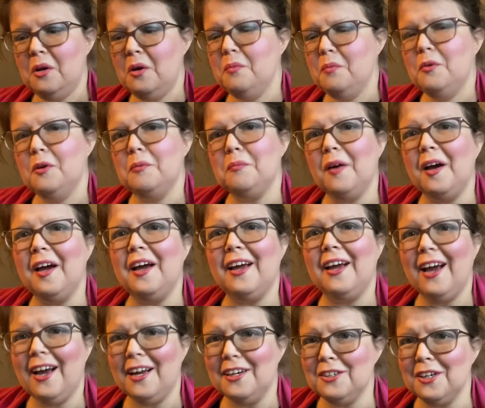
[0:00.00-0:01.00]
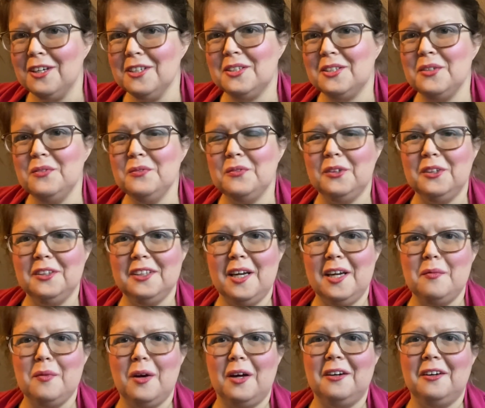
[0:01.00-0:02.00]
put my address and full
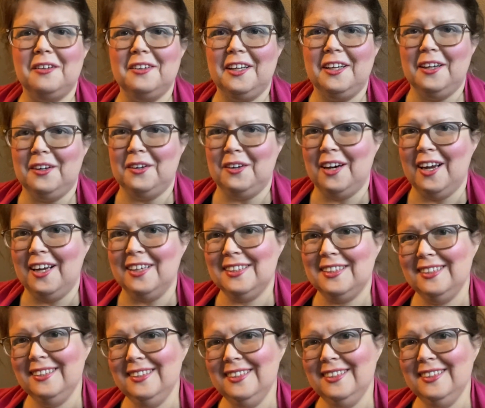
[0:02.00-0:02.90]
name out on the internet.